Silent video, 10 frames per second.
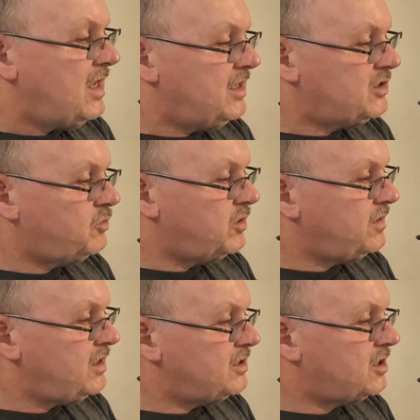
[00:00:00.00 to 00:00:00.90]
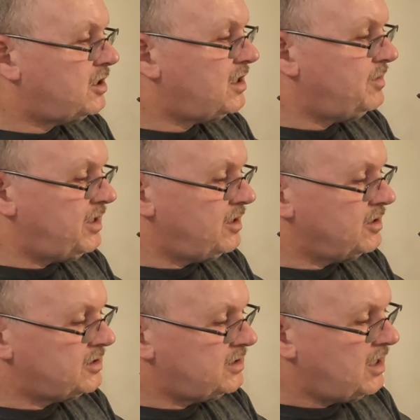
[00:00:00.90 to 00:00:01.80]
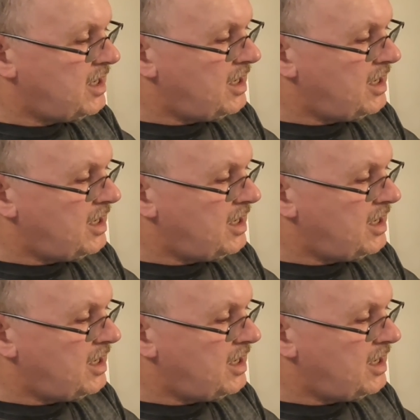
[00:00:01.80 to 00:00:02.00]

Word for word: and it's one of these collimators.